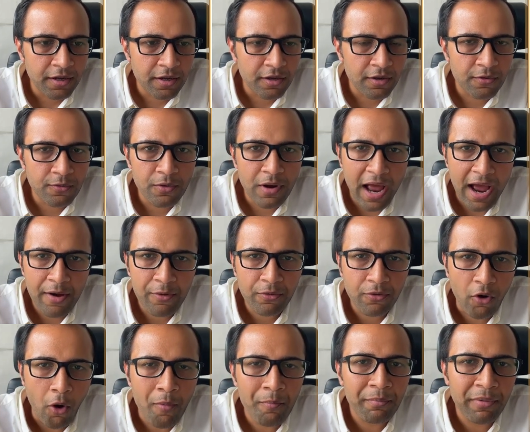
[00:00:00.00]
you'll have
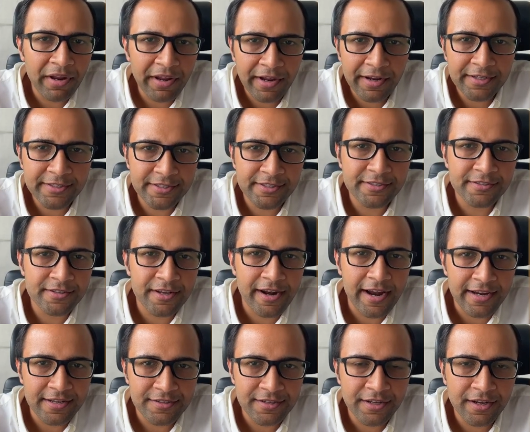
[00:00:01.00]
complications
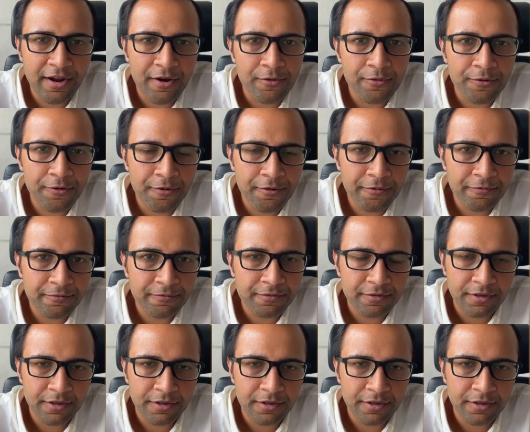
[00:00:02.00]
arising out of